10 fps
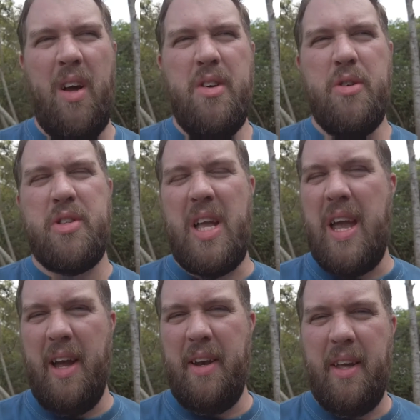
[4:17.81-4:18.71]

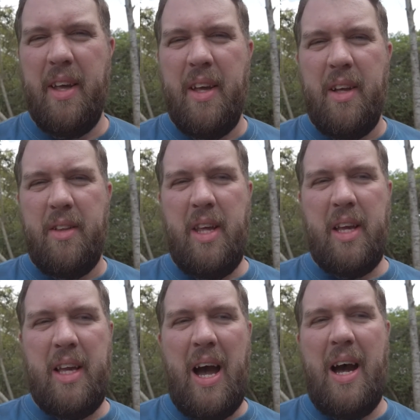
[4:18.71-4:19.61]
Understand
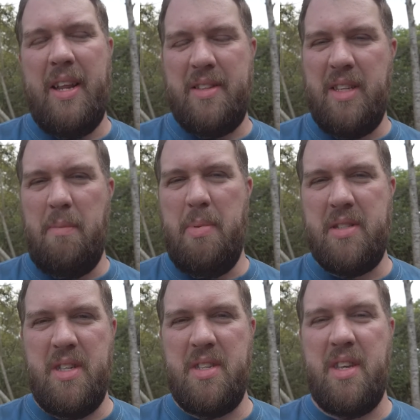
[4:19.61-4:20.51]
that God is in a
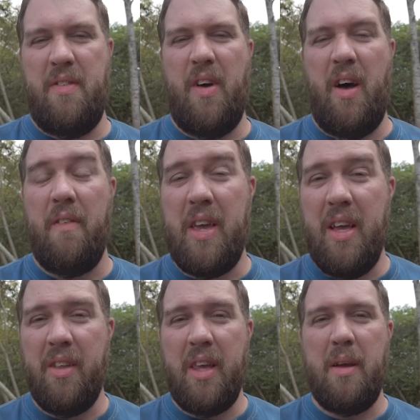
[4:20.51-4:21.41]
business of
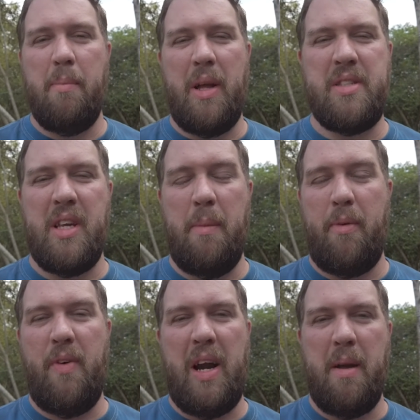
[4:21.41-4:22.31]
healing, blessing, and
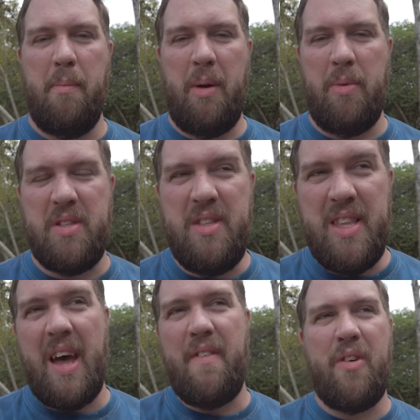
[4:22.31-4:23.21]
providing, but it was
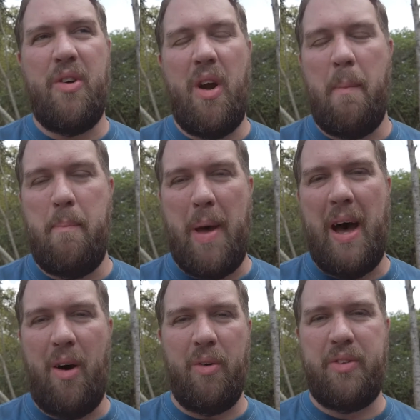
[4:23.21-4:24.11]
never
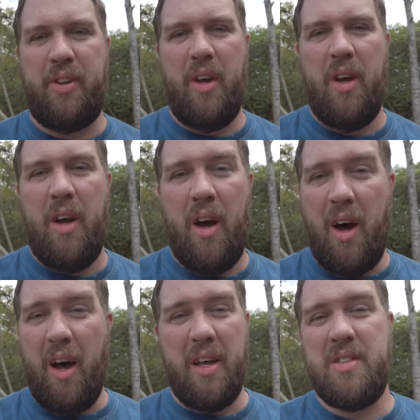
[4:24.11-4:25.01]
about
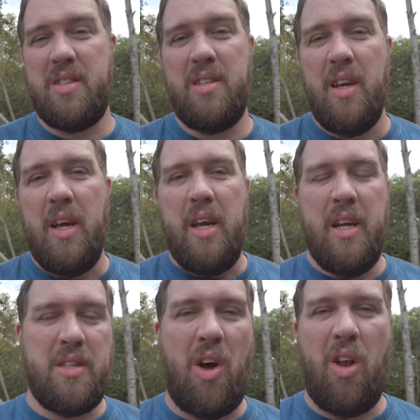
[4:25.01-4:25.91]
us.
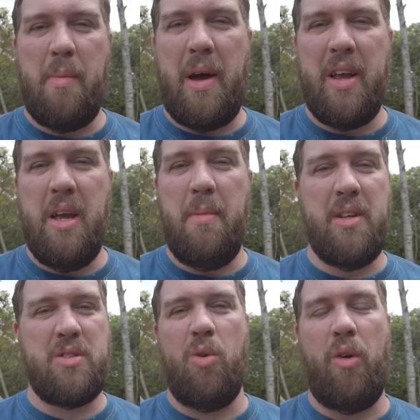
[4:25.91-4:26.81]
It's all about Him
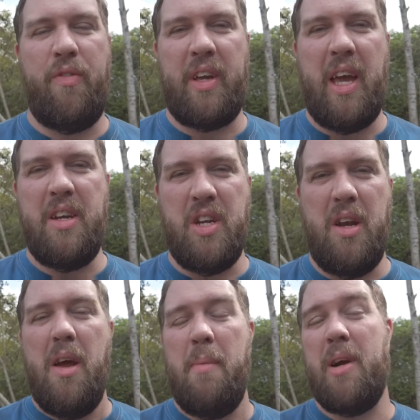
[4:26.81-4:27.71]
and His
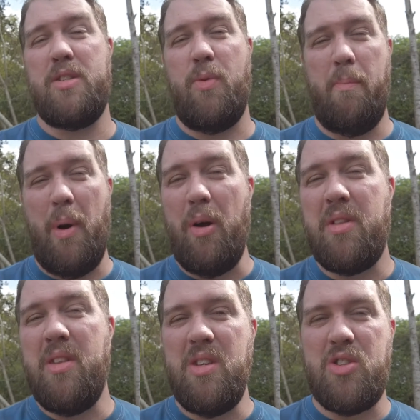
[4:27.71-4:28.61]
glorification, because from
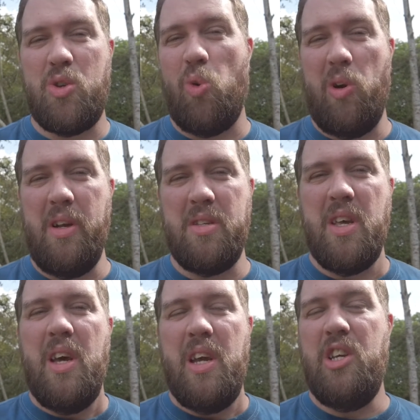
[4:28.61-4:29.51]
both of these
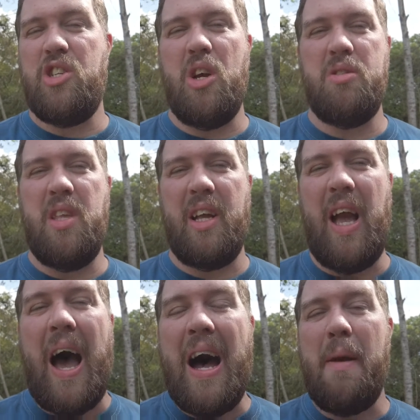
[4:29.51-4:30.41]
stories, it shows that
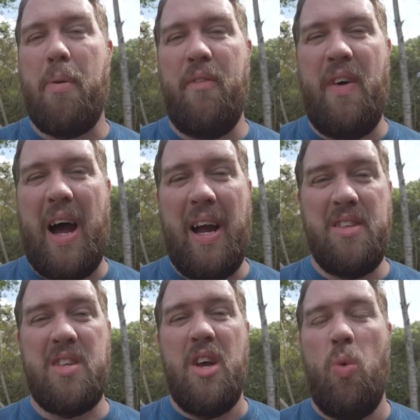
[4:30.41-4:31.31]
God
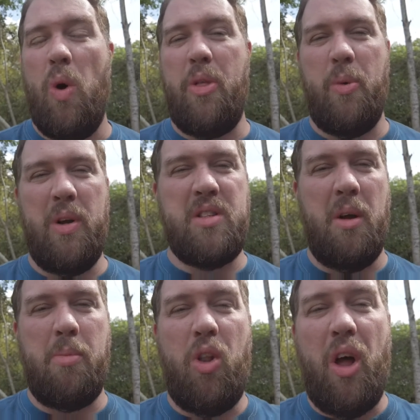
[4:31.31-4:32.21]
provides, whether it's
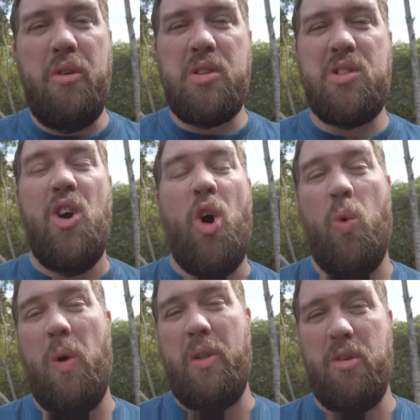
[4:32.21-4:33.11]
up close
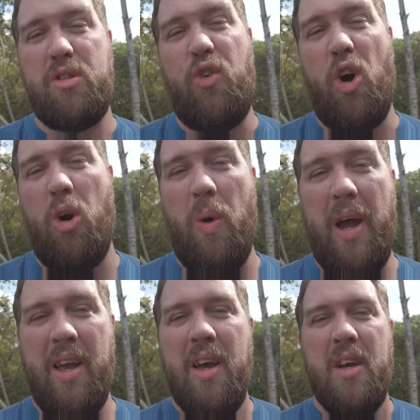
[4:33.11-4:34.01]
or whether it's far
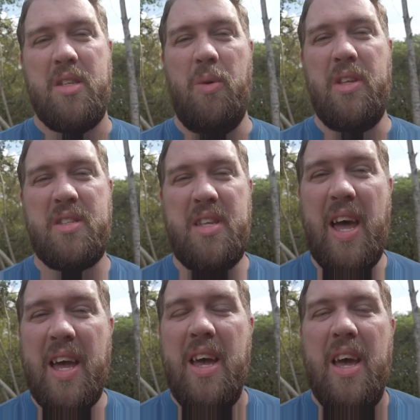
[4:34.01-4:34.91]
away. So in this
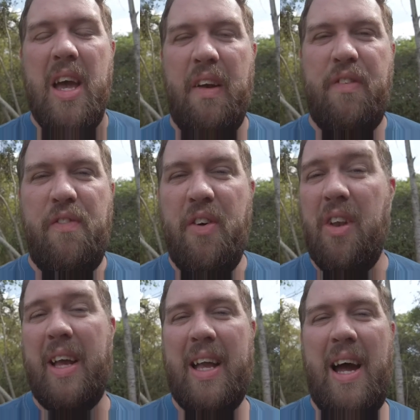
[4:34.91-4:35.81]
day, if you
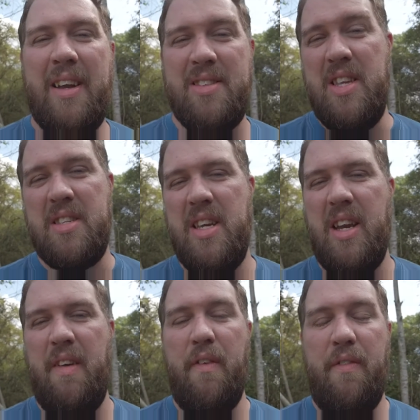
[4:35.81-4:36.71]
feel like God is
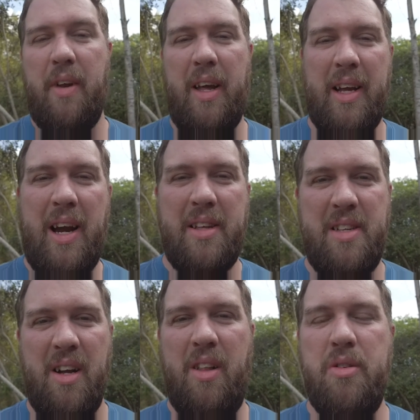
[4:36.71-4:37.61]
distant, if you feel like God
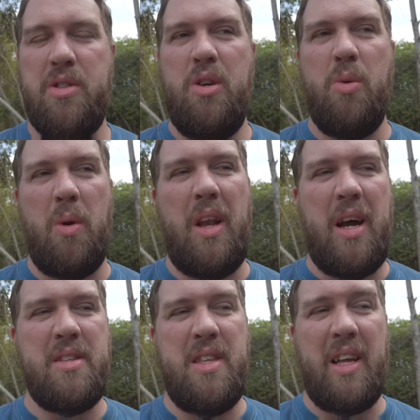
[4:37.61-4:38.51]
isn't close to you,
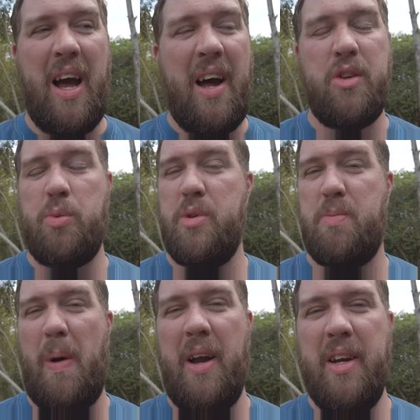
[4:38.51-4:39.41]
realize that God is
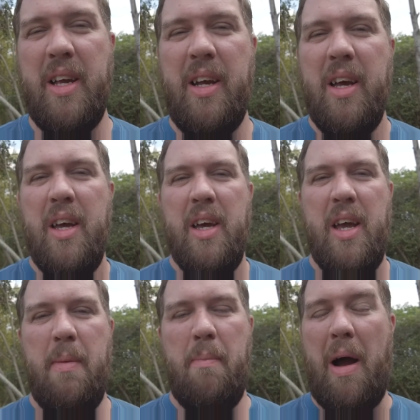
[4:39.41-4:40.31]
responding.
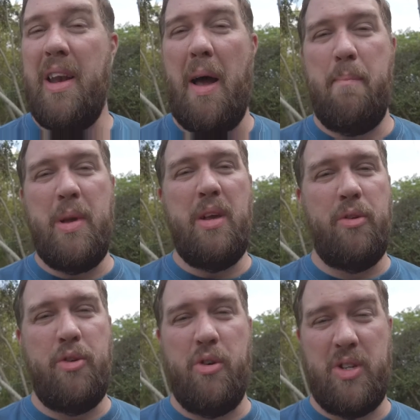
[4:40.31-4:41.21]
It might not be
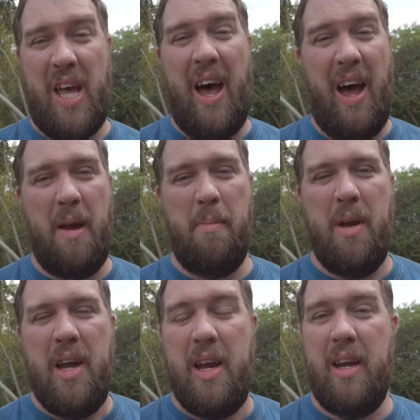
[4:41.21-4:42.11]
on your time,
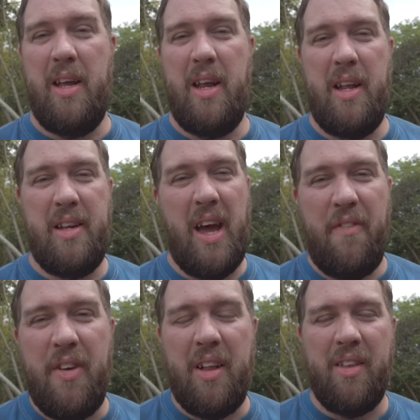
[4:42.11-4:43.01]
and it
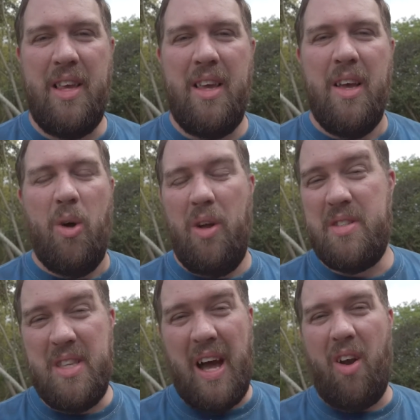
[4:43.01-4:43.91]
definitely
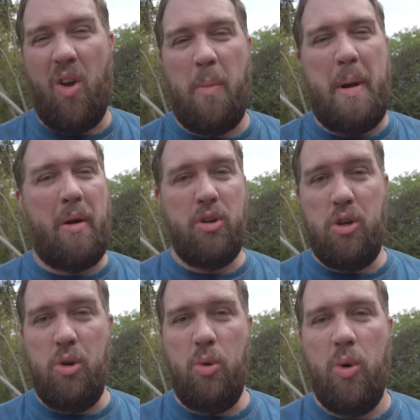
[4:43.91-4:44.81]
is not all about
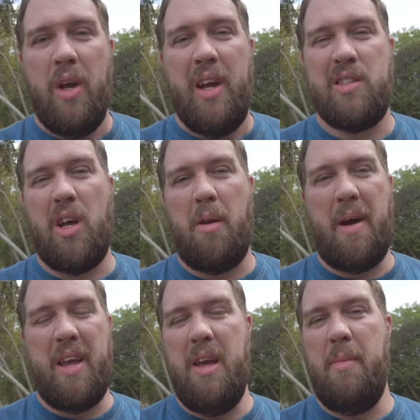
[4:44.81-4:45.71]
you. It's all
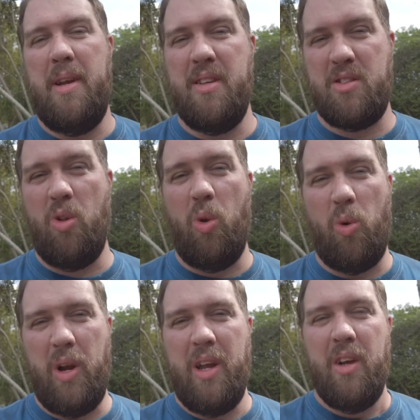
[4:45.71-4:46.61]
about Him and His
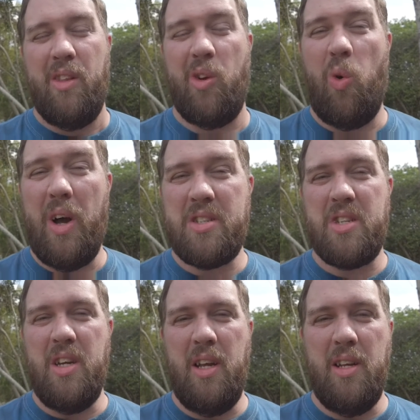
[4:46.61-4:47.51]
glory. The
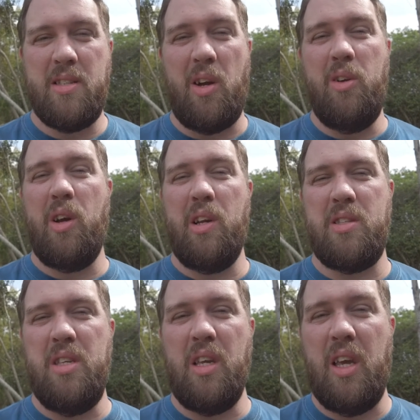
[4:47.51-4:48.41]
question is, are you going to
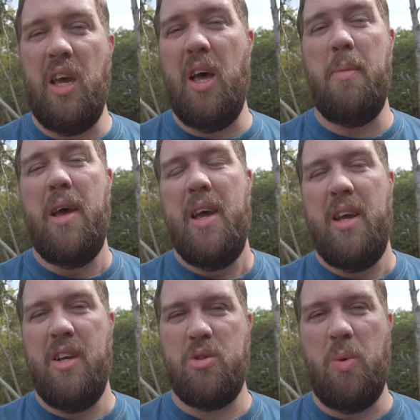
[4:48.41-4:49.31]
seek Him,
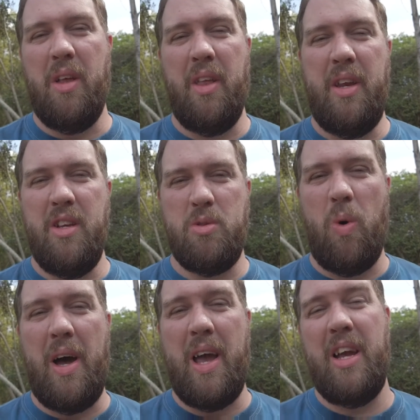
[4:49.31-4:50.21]
His will, and His
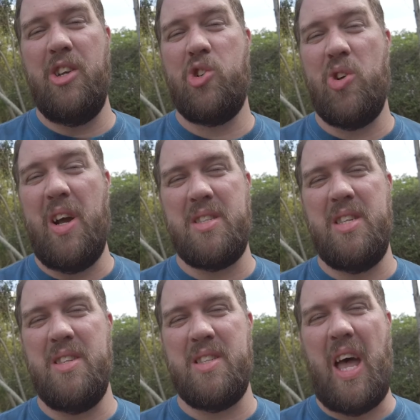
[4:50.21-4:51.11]
way, and
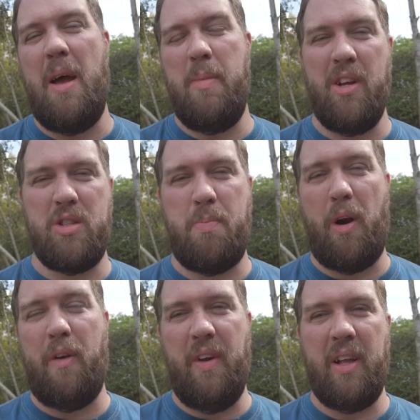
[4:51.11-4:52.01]
trust His timing is
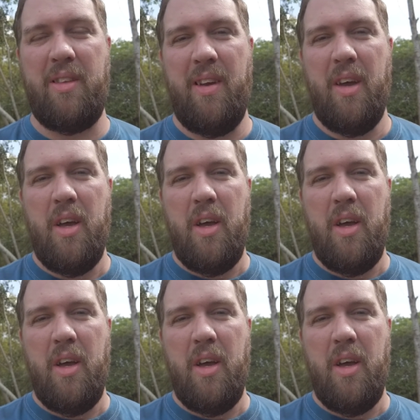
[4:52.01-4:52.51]
perfect?